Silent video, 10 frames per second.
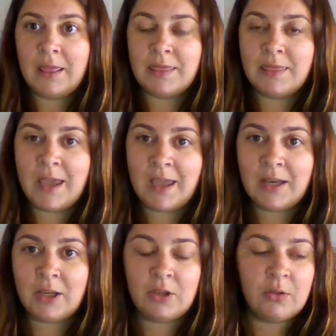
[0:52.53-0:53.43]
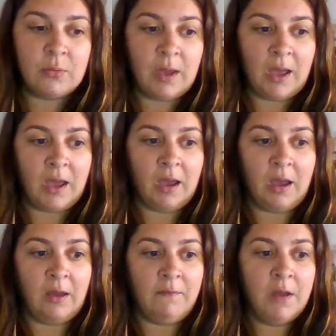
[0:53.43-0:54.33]
Then you
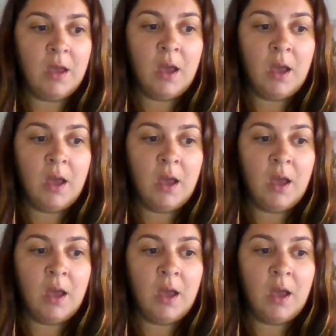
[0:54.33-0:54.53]
have